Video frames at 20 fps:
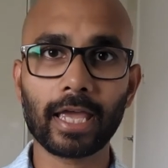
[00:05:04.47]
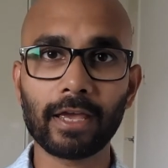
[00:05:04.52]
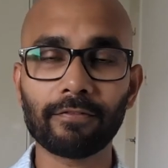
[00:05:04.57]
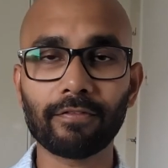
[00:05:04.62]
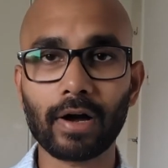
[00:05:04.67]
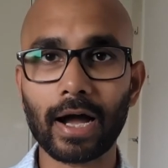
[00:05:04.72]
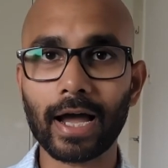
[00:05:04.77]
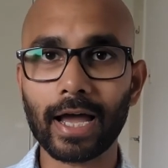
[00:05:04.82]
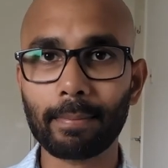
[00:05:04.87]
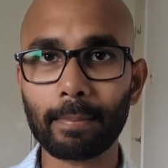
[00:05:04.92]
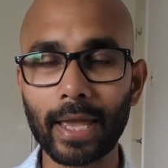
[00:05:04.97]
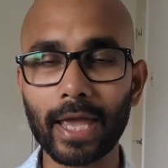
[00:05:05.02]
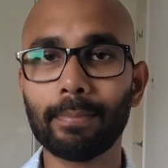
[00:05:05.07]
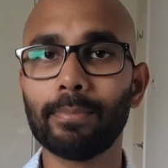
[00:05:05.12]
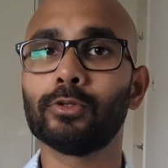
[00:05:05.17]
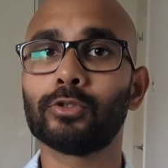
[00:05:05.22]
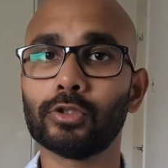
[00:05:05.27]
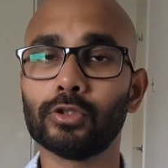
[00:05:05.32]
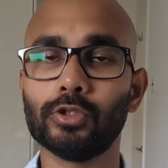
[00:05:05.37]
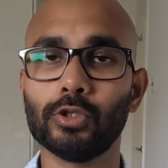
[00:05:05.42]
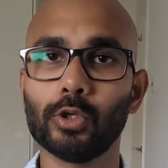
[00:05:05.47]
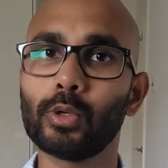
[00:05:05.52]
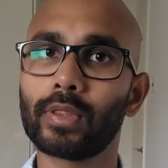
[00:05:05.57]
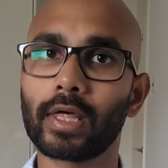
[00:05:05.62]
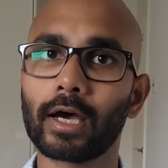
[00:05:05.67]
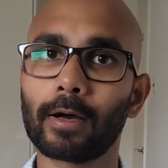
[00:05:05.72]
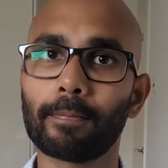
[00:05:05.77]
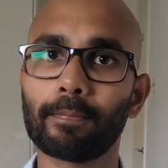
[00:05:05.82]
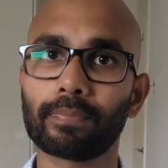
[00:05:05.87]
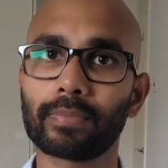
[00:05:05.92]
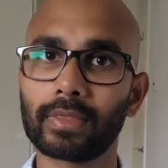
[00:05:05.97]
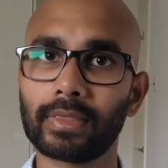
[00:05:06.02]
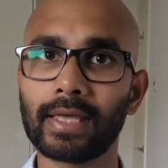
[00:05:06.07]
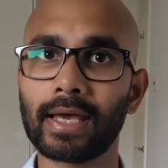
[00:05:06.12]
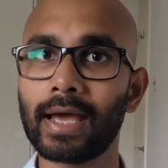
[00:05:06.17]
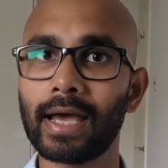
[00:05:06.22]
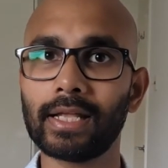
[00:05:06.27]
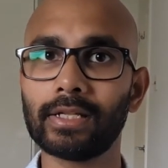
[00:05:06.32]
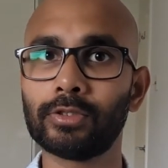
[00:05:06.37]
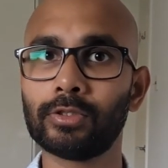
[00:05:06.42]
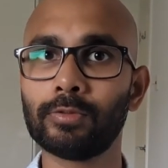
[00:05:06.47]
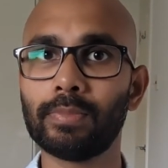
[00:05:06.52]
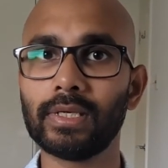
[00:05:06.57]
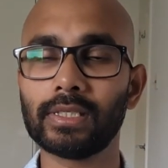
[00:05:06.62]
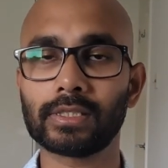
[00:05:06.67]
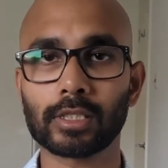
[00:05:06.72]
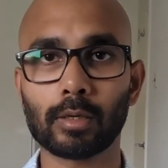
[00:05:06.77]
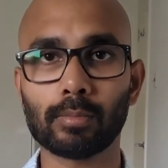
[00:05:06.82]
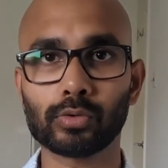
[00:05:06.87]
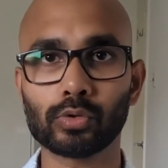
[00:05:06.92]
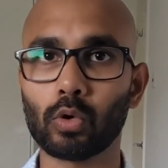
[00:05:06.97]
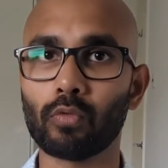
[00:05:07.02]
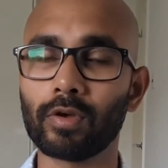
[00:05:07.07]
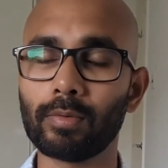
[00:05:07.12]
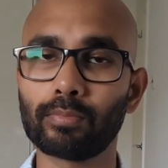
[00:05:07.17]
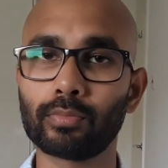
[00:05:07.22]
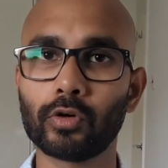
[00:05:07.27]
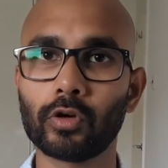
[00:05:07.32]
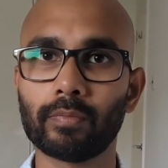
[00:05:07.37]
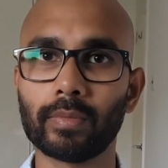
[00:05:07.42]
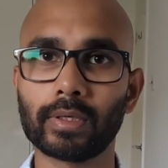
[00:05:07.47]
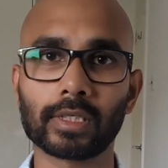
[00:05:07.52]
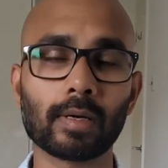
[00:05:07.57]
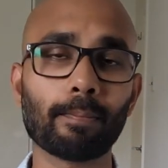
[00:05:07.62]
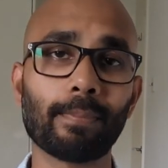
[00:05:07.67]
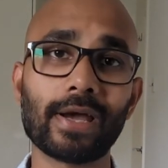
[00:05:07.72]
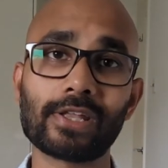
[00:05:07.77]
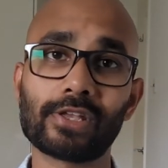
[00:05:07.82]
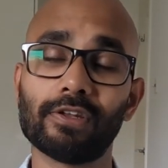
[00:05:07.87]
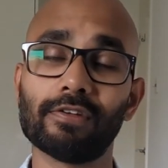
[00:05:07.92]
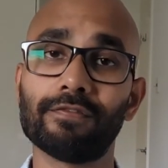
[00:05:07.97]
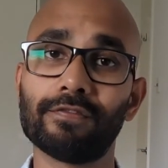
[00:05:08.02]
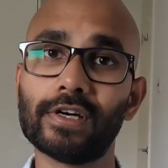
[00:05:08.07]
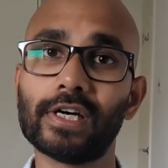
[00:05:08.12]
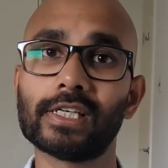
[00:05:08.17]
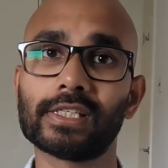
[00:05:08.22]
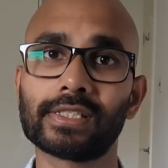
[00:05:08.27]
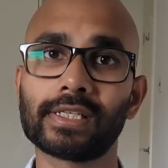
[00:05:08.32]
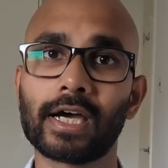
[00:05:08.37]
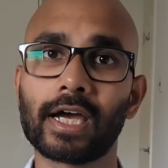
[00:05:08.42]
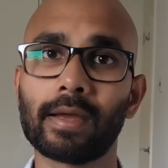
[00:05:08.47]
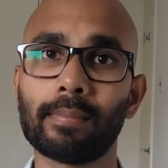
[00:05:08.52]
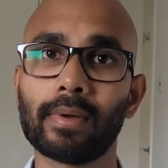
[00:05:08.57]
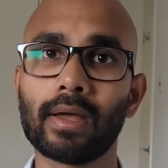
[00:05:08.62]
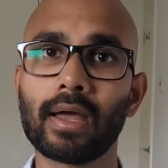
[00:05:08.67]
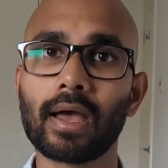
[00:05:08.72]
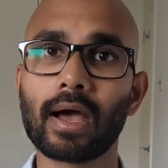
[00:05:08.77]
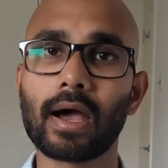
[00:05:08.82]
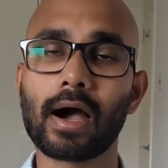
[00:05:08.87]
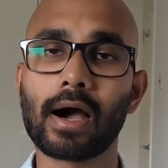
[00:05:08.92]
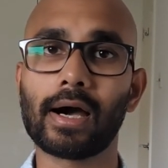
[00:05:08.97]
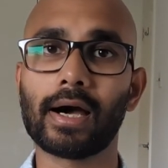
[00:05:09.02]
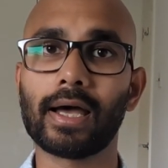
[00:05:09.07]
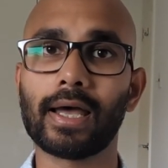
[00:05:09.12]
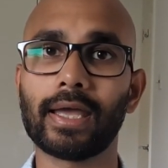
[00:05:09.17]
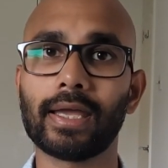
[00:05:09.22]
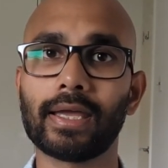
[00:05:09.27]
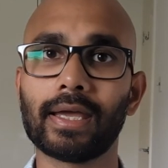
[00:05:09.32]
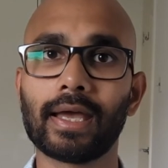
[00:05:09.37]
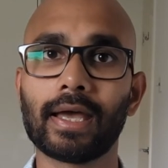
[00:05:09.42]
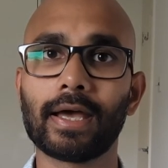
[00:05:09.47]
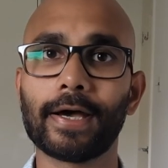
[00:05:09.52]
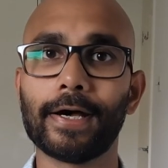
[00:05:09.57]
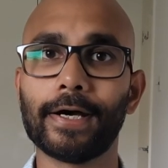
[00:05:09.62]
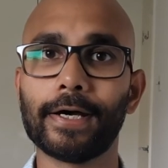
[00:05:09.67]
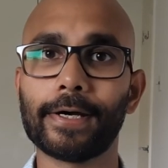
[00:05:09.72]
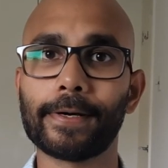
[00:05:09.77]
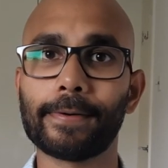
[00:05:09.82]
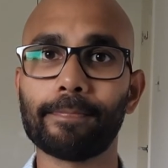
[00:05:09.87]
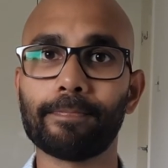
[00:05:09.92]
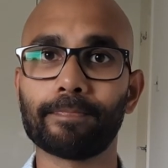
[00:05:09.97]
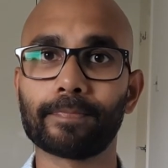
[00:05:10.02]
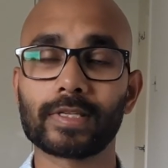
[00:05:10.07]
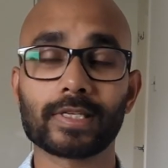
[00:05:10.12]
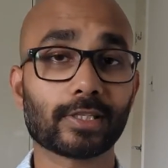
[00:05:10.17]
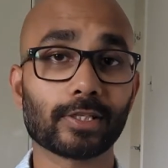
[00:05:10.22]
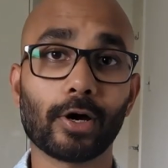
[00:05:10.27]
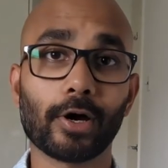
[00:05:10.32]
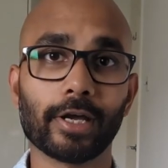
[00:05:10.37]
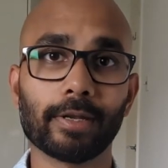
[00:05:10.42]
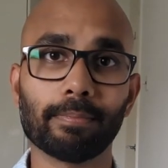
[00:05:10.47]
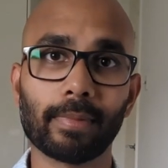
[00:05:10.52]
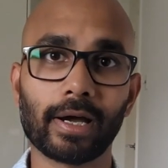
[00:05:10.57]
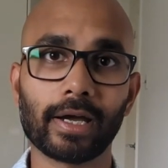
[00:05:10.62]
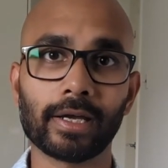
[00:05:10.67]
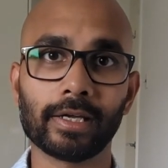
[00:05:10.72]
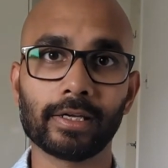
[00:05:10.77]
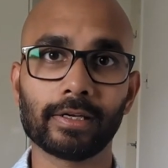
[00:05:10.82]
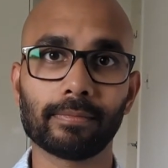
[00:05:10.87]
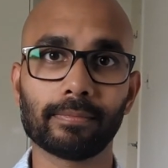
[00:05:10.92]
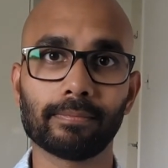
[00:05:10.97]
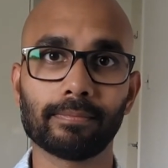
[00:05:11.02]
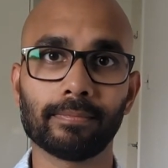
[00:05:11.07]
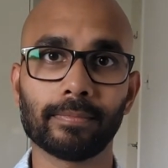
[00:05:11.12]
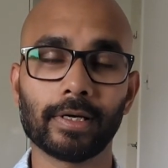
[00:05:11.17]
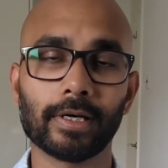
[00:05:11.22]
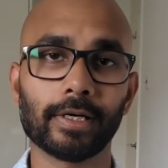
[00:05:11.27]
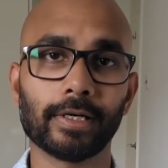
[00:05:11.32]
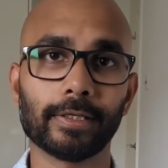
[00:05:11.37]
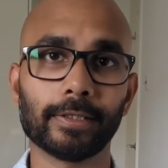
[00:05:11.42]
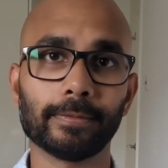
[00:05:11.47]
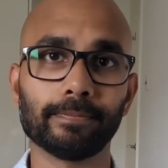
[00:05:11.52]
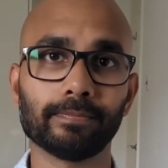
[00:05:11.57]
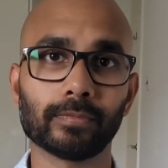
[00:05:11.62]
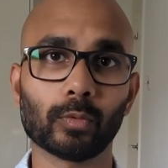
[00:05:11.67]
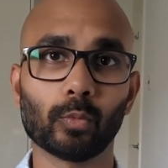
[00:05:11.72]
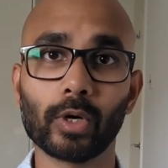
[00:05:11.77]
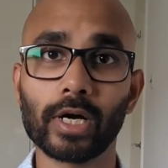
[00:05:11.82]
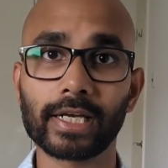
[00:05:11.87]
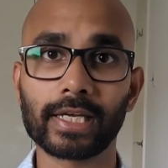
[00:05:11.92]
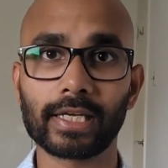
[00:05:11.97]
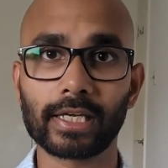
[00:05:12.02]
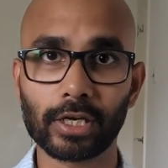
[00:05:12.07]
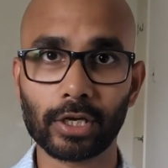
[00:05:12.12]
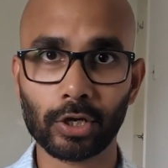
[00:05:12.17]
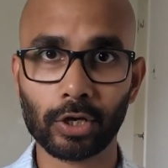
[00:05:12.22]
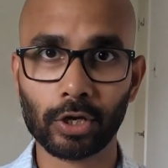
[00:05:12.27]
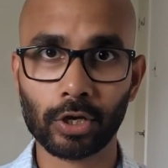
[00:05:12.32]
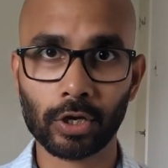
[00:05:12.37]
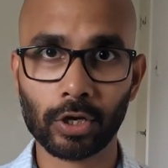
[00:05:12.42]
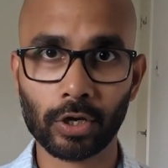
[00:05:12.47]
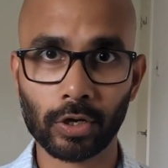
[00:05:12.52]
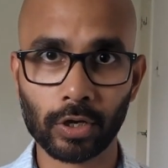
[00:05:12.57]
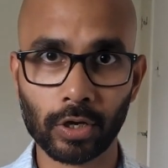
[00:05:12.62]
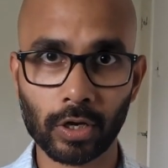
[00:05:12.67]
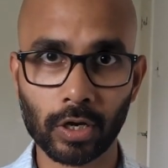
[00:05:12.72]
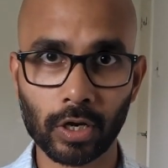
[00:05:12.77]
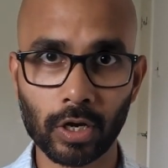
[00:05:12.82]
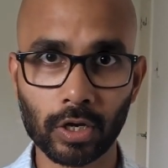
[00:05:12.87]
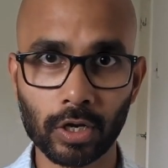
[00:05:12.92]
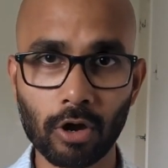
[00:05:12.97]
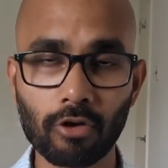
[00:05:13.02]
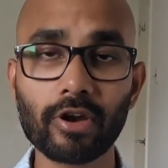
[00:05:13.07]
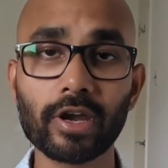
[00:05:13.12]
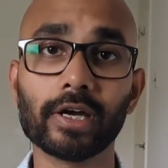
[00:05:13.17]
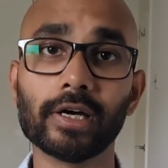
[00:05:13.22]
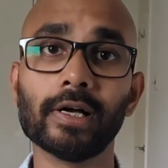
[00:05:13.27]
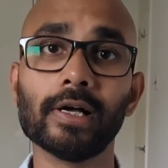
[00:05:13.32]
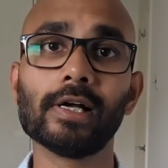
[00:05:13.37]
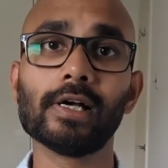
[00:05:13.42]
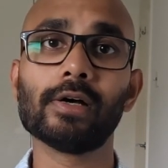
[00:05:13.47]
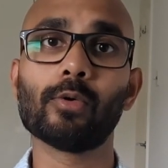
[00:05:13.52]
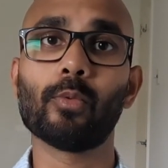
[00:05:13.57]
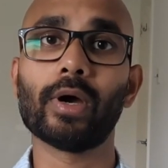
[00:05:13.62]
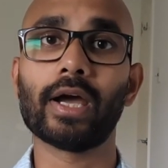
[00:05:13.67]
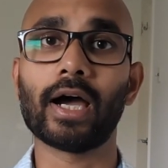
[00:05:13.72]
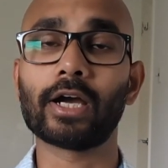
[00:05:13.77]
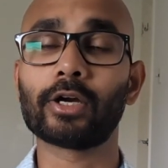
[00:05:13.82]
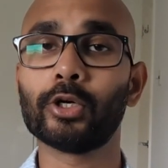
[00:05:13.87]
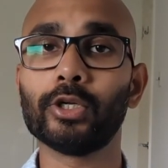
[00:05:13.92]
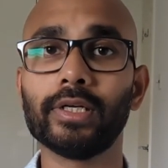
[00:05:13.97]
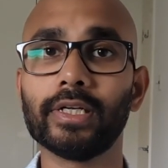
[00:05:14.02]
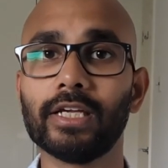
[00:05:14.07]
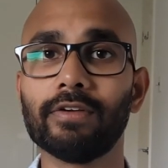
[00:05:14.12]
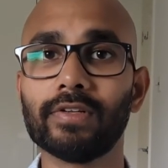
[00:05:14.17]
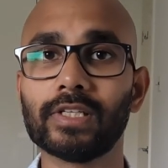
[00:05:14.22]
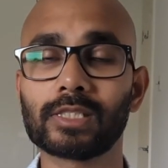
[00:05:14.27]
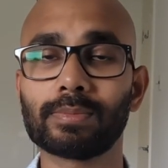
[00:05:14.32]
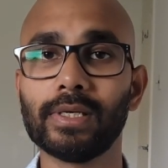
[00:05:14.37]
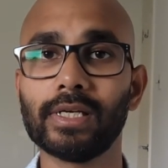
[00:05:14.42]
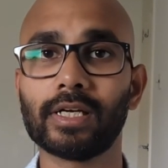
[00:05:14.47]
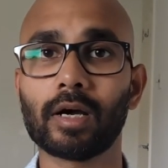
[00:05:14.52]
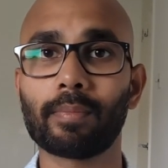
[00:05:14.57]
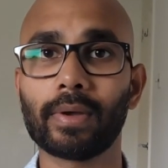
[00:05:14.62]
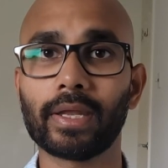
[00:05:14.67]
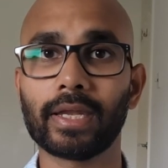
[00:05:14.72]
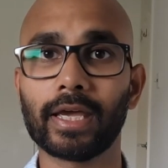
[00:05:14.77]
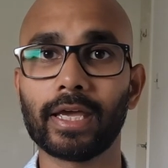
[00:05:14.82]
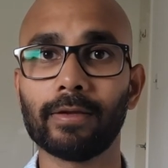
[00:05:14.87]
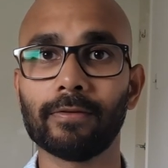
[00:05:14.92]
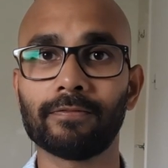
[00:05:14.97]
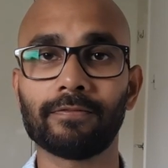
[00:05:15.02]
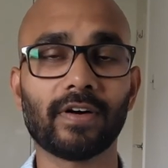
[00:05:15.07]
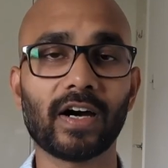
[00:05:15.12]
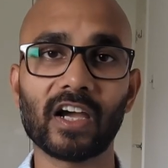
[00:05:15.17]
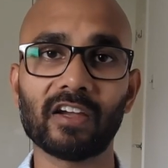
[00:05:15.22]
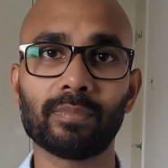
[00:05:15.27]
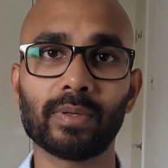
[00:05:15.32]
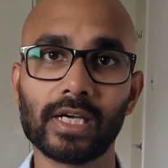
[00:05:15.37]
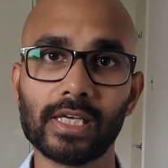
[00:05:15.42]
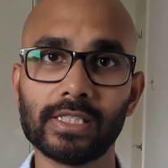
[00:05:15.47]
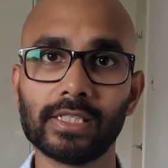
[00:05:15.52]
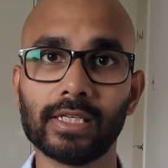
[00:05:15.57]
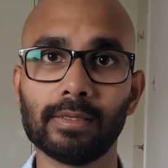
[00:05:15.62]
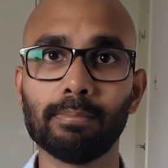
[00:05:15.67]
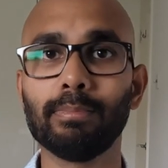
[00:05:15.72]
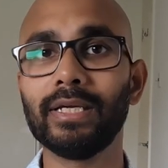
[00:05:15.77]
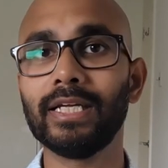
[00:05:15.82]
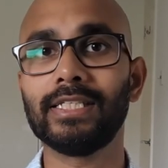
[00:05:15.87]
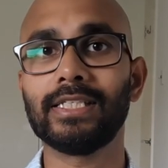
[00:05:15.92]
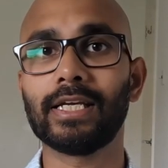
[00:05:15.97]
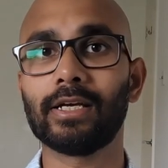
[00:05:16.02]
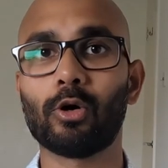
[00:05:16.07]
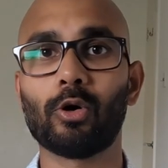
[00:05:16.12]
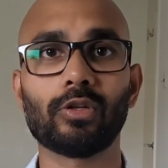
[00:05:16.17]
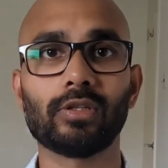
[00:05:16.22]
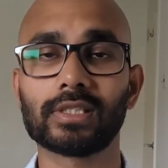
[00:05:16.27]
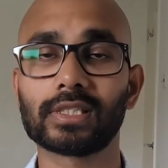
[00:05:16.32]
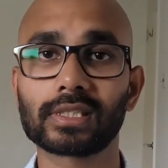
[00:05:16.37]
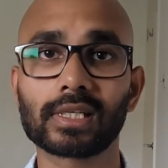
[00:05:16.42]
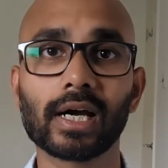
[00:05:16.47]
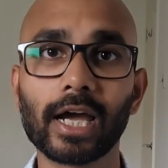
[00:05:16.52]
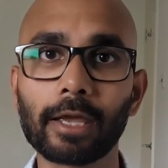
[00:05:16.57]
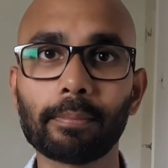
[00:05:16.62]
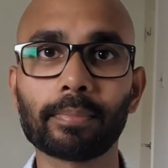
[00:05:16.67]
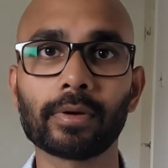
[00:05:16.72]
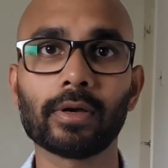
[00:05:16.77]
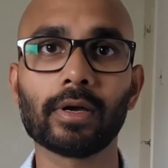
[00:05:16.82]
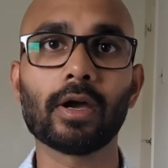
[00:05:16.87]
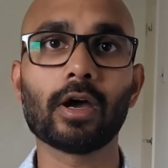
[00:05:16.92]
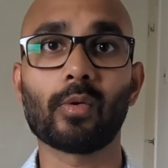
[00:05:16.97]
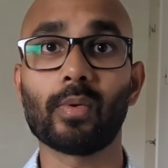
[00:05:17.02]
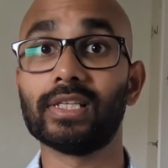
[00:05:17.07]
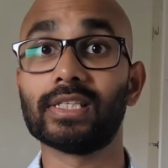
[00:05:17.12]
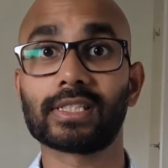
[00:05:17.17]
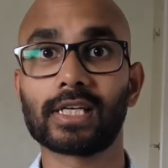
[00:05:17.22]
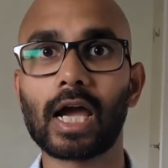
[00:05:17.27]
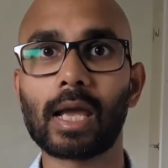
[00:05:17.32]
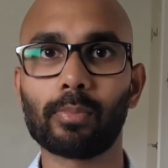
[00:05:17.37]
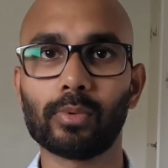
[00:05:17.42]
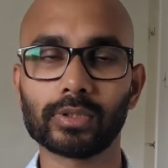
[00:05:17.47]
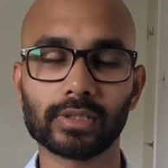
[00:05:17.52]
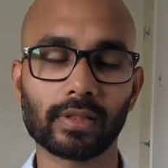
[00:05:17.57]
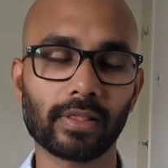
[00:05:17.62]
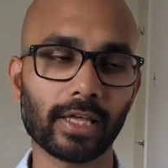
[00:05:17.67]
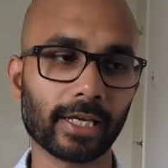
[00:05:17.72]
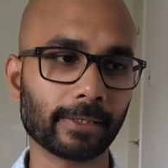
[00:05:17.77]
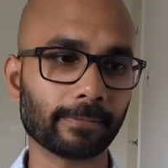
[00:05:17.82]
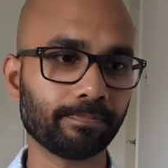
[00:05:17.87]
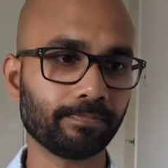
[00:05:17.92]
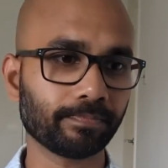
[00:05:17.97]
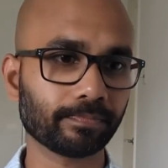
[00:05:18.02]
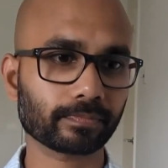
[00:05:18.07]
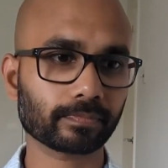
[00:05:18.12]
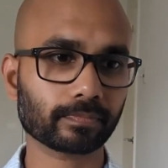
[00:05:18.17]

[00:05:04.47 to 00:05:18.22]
if I'm able to do that, there had to be some sort of improvement compared to the first time I started my working career, where I couldn't even speak up in a 5-person meeting on Skype when Skype was a thing.